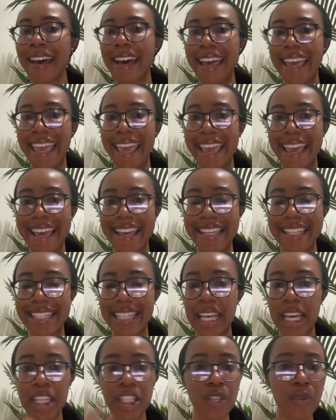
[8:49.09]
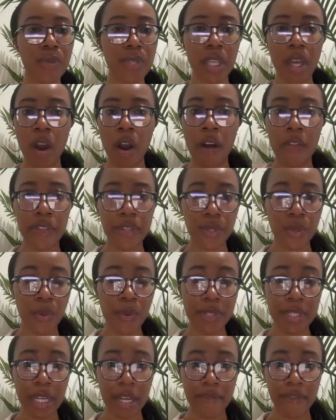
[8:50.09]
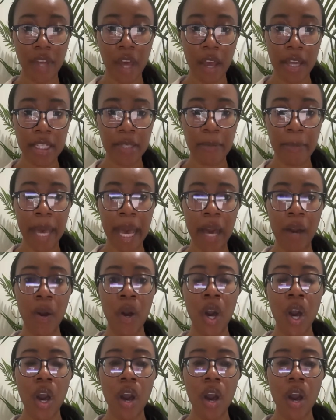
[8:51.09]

and using all the tools that I've talked about